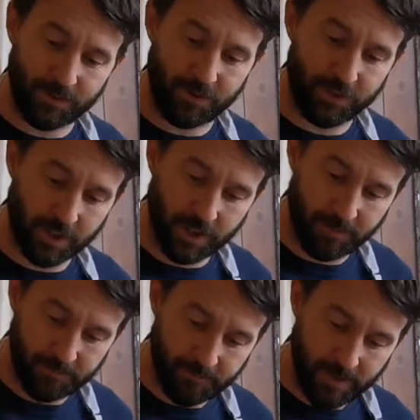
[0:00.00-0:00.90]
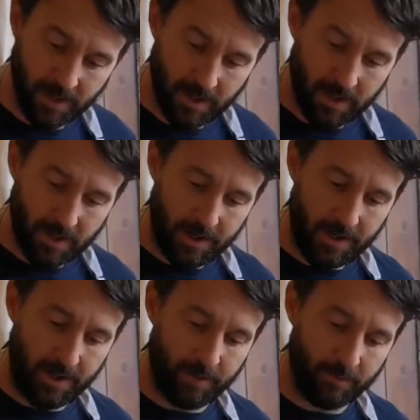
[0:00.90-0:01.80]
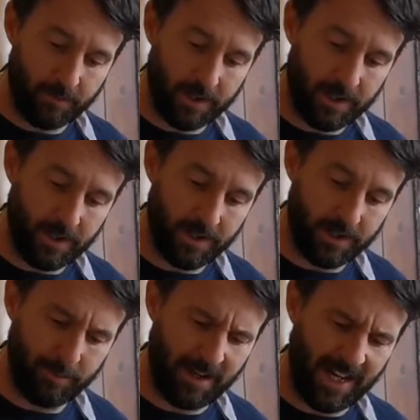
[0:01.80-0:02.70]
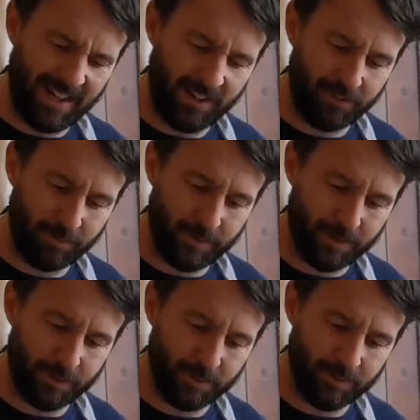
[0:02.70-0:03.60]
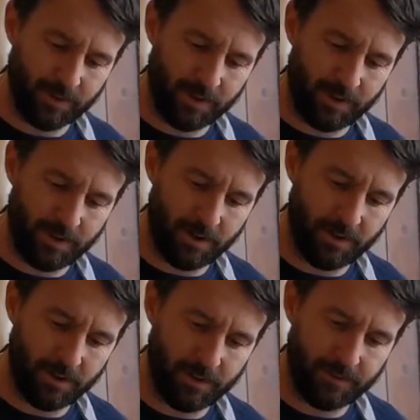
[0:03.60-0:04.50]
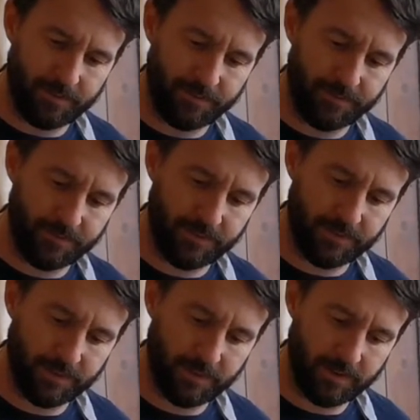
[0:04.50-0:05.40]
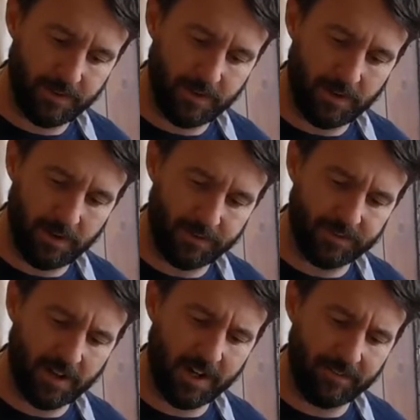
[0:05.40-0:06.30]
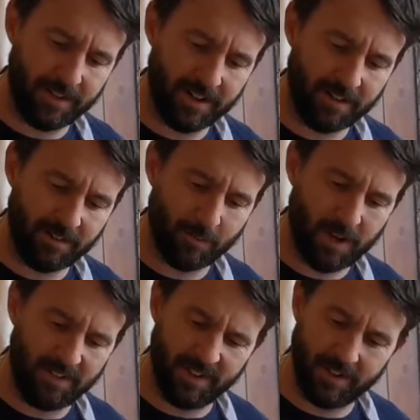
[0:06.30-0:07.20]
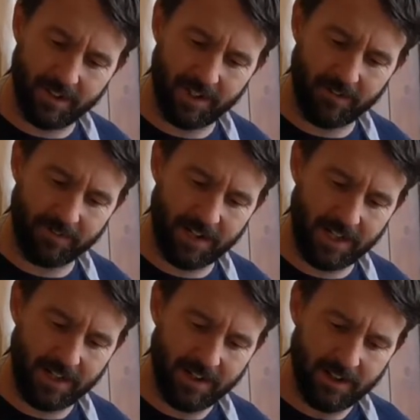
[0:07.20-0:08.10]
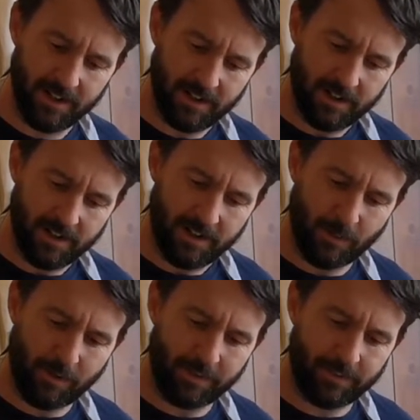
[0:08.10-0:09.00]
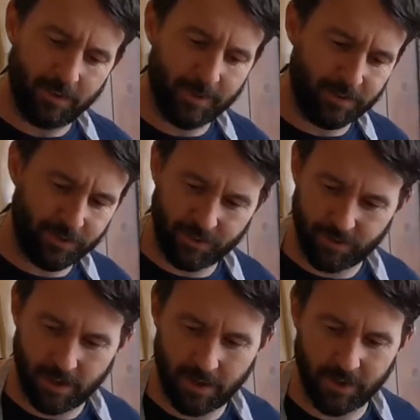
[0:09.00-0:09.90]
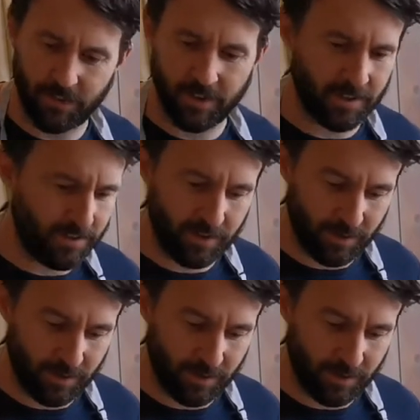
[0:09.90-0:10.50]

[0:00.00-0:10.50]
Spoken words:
sugar in with about 800 mils of cider vinegar and white vinegar. You don't worry too much which vinegars you